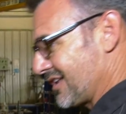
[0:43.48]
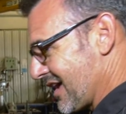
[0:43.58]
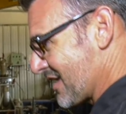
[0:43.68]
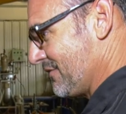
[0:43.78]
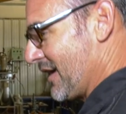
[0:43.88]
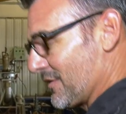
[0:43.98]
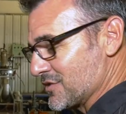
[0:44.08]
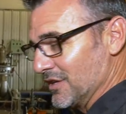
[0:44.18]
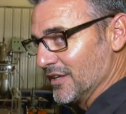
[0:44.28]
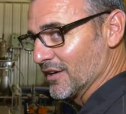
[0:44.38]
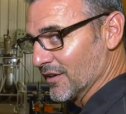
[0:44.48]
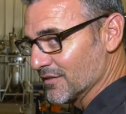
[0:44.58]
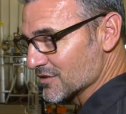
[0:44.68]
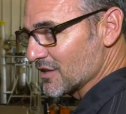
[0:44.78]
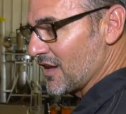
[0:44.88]
a lot of valves in here.
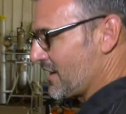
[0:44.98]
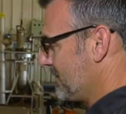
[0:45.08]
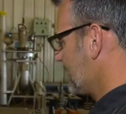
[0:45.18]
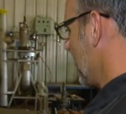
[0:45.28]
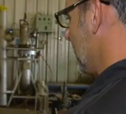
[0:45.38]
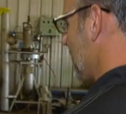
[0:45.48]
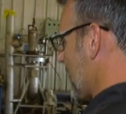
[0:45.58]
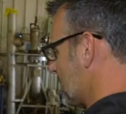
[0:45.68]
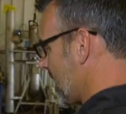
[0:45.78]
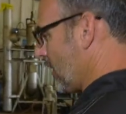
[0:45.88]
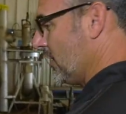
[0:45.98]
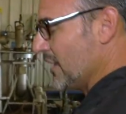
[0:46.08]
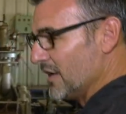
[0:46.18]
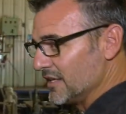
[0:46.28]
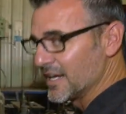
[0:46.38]
There's a lot of safety valves. Now,
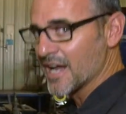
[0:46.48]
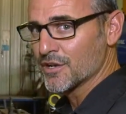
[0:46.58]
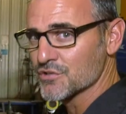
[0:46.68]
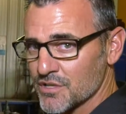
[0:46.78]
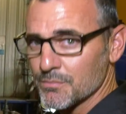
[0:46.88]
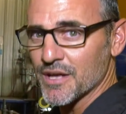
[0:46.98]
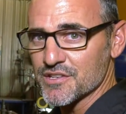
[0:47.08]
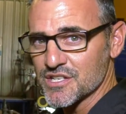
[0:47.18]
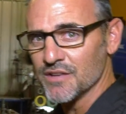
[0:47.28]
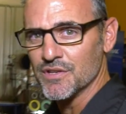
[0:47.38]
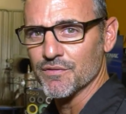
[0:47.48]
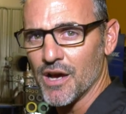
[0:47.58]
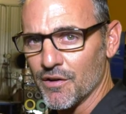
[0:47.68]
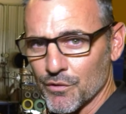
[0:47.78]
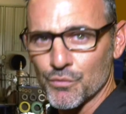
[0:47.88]
you got to know something about the safety
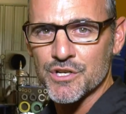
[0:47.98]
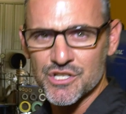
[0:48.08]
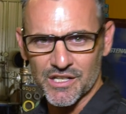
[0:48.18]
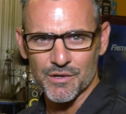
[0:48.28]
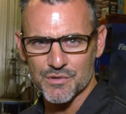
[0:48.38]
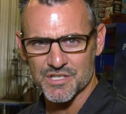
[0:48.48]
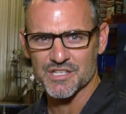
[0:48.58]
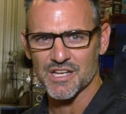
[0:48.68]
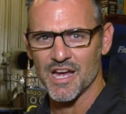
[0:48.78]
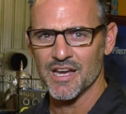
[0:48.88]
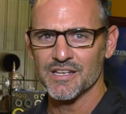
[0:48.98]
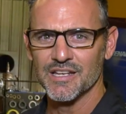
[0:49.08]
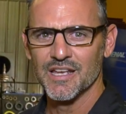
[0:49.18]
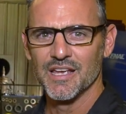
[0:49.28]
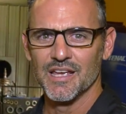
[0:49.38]
valve. Originally, it was designed
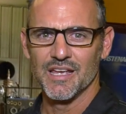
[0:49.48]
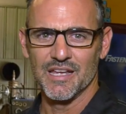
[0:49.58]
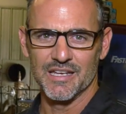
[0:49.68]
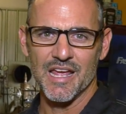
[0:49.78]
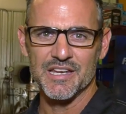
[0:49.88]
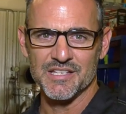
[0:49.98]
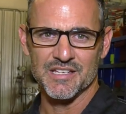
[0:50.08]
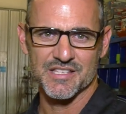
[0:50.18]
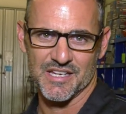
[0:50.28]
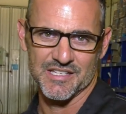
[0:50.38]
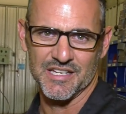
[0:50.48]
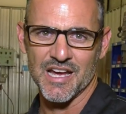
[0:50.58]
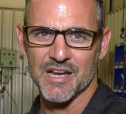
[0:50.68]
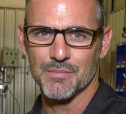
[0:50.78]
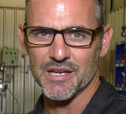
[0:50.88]
in
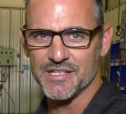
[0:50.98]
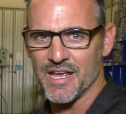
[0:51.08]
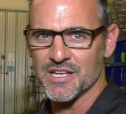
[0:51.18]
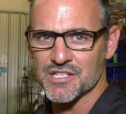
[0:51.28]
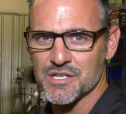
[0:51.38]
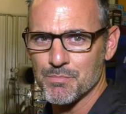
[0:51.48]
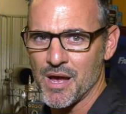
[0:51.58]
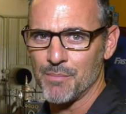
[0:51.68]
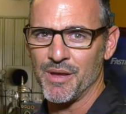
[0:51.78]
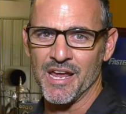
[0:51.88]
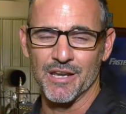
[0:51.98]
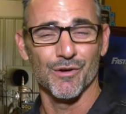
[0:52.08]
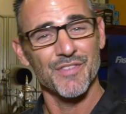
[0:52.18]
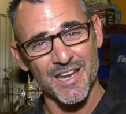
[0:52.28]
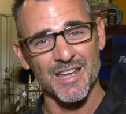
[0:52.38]
1869 by Denis Papin. Now,
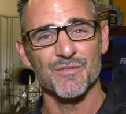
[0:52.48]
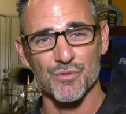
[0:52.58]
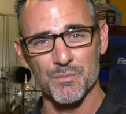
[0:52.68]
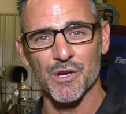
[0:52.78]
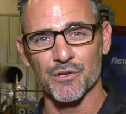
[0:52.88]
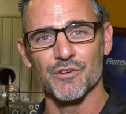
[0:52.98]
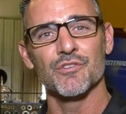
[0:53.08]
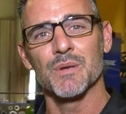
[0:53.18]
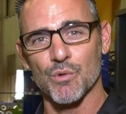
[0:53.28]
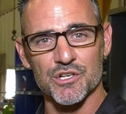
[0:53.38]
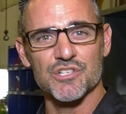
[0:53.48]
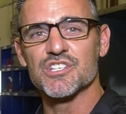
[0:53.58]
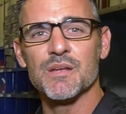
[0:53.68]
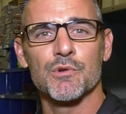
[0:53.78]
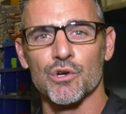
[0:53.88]
if that name's familiar, you've been watching
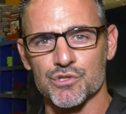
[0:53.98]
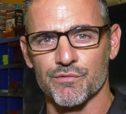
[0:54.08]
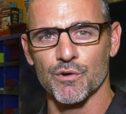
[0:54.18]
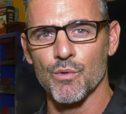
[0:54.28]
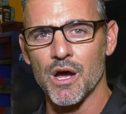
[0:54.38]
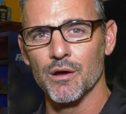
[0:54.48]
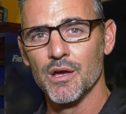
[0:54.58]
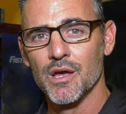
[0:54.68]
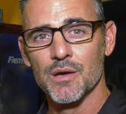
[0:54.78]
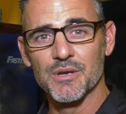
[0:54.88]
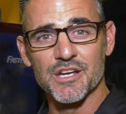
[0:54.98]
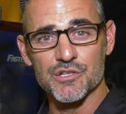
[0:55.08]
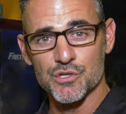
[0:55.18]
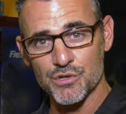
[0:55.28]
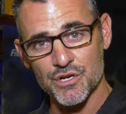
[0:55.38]
steam culture for a while,
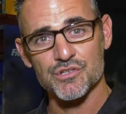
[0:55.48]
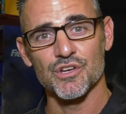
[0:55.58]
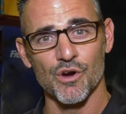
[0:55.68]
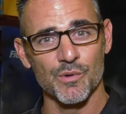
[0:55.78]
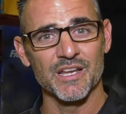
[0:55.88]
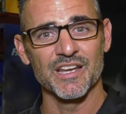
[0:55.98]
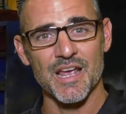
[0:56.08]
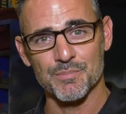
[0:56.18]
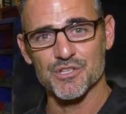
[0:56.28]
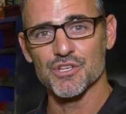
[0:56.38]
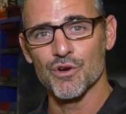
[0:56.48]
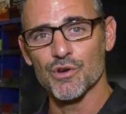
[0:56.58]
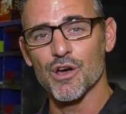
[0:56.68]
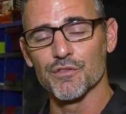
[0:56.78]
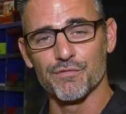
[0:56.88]
because two years ago we did an
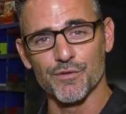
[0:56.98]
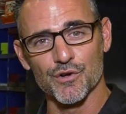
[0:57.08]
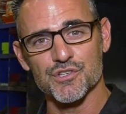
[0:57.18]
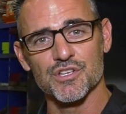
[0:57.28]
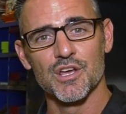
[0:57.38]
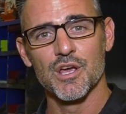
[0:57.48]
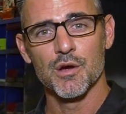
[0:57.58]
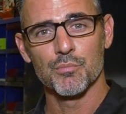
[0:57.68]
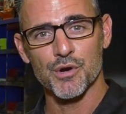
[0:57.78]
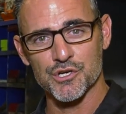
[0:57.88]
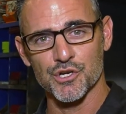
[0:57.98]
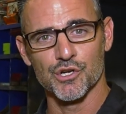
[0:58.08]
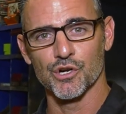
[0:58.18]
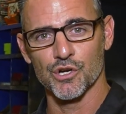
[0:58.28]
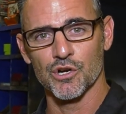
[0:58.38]
episode on the first pressure
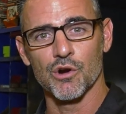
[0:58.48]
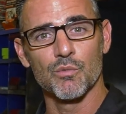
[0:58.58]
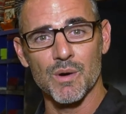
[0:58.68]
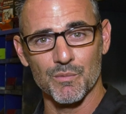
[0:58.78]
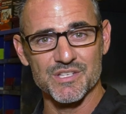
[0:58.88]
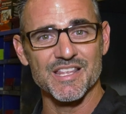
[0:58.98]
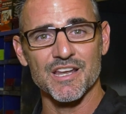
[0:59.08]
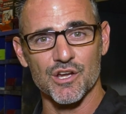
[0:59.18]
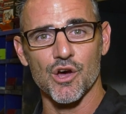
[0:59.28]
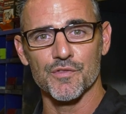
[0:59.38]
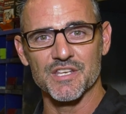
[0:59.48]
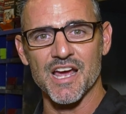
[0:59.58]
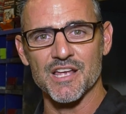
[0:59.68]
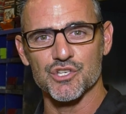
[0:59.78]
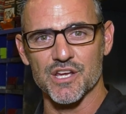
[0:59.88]
cooker, or what was then called the
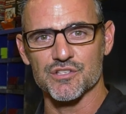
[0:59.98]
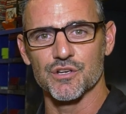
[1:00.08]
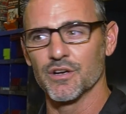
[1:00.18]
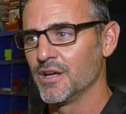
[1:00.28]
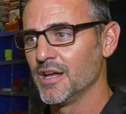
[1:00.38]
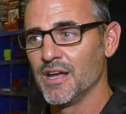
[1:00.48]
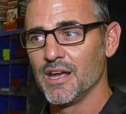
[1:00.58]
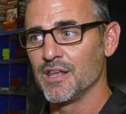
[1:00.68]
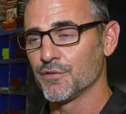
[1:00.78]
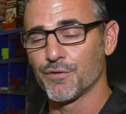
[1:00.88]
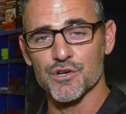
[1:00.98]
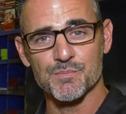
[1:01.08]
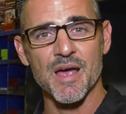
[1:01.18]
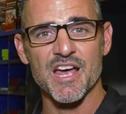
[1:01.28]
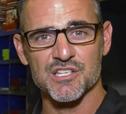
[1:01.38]
digester, and the
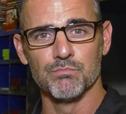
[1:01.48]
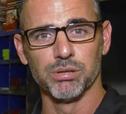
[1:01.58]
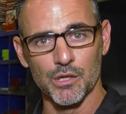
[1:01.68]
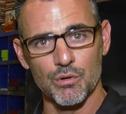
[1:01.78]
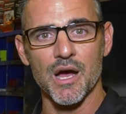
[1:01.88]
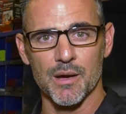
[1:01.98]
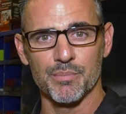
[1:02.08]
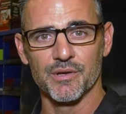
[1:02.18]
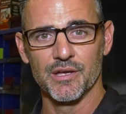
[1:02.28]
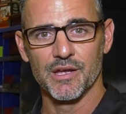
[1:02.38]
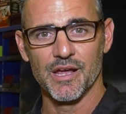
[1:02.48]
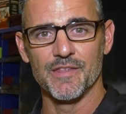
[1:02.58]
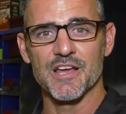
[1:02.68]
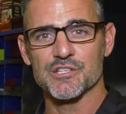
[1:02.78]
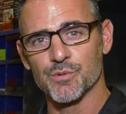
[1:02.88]
first pass blew up,
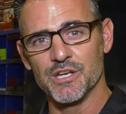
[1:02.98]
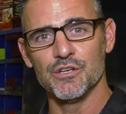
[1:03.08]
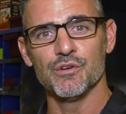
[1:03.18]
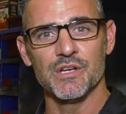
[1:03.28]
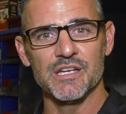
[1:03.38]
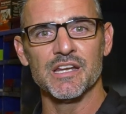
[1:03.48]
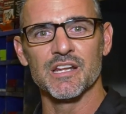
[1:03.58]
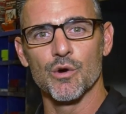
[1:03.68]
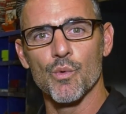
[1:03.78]
and that's when he knew he needed a